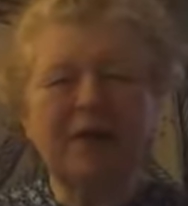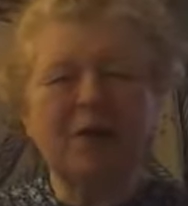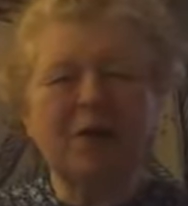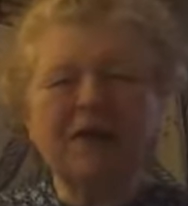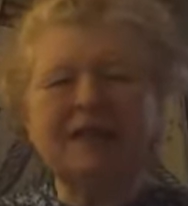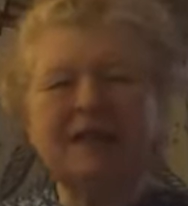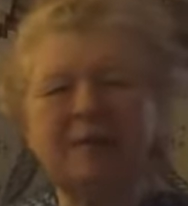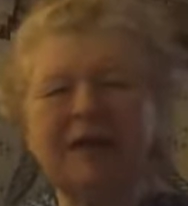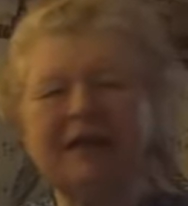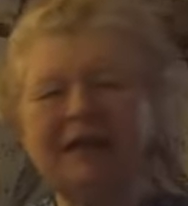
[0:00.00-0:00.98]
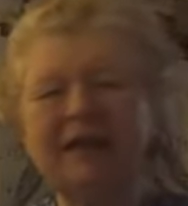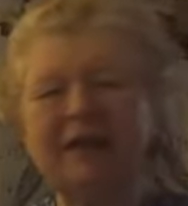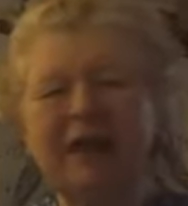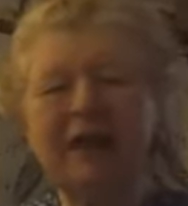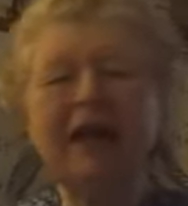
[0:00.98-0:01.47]
What's the big
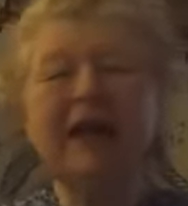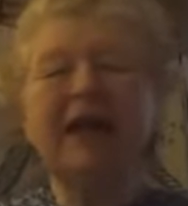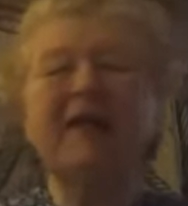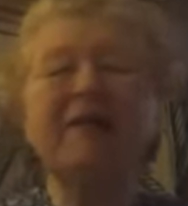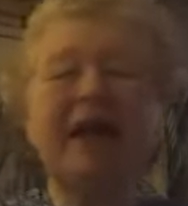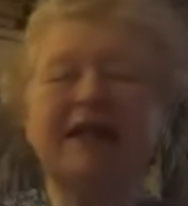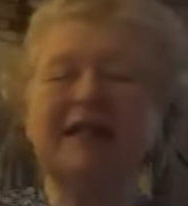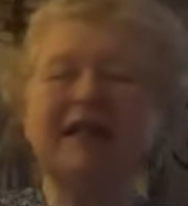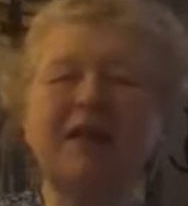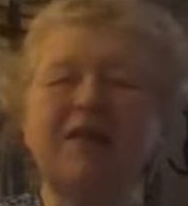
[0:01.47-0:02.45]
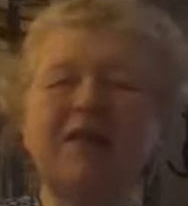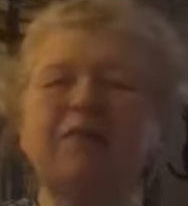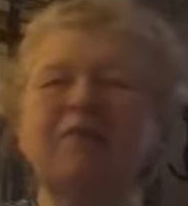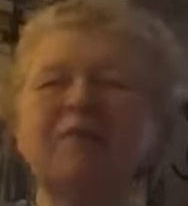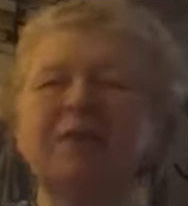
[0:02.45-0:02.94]
deal? That's another
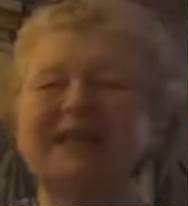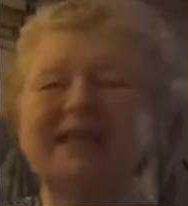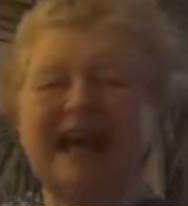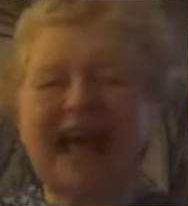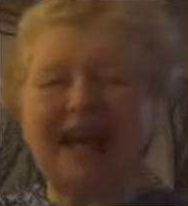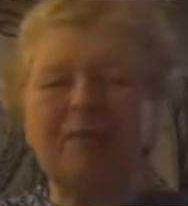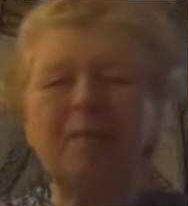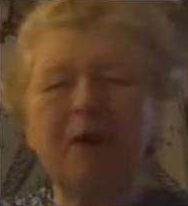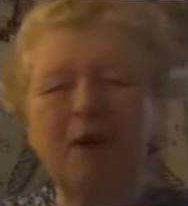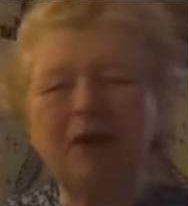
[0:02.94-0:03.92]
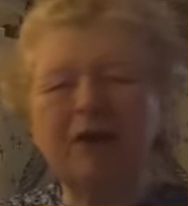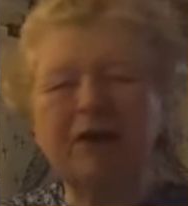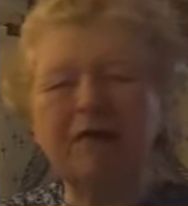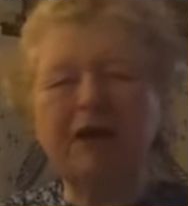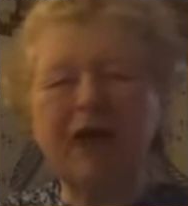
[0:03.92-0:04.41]
sad part
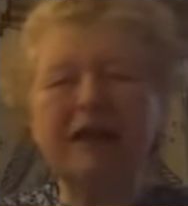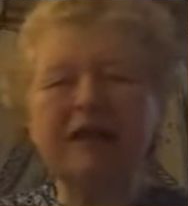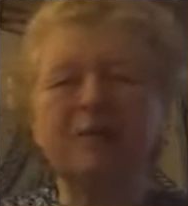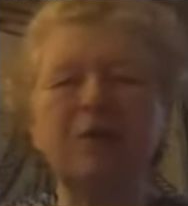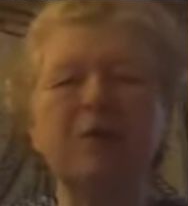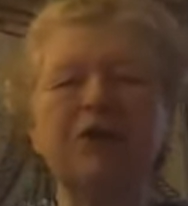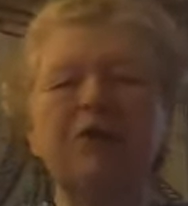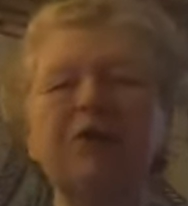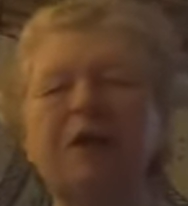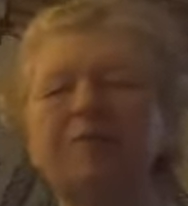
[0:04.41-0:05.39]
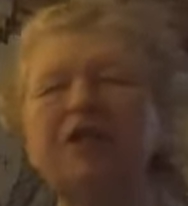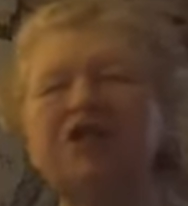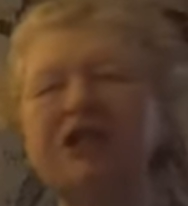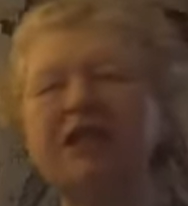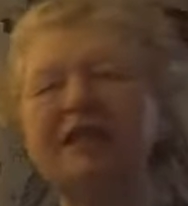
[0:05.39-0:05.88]
of the gospel. When you come to
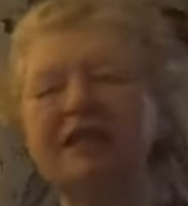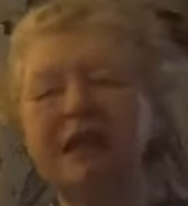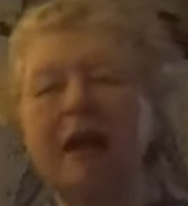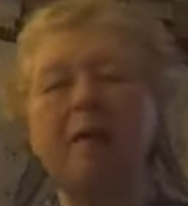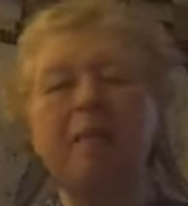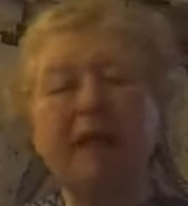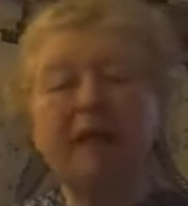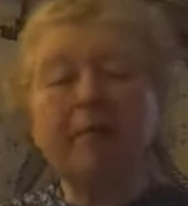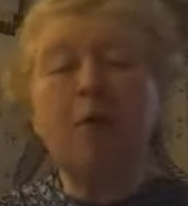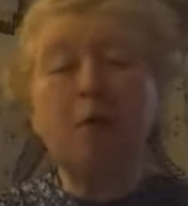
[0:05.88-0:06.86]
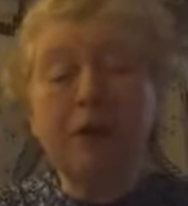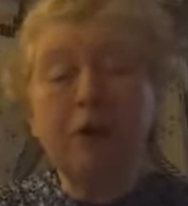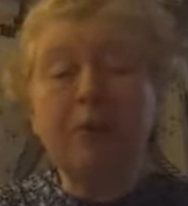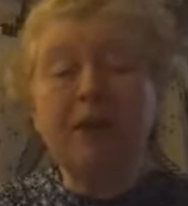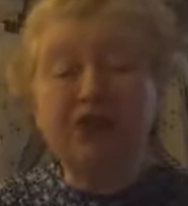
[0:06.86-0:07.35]
Jesus, people will
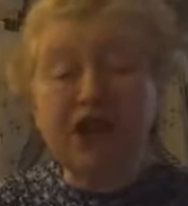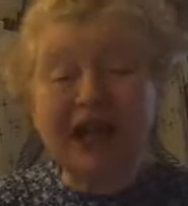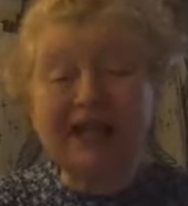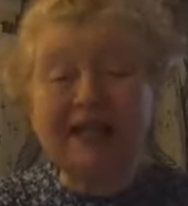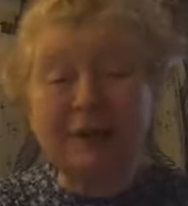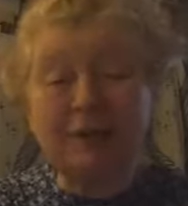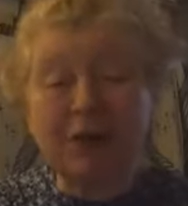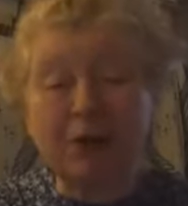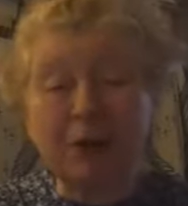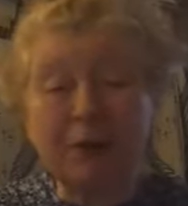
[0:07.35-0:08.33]
be jealous of you.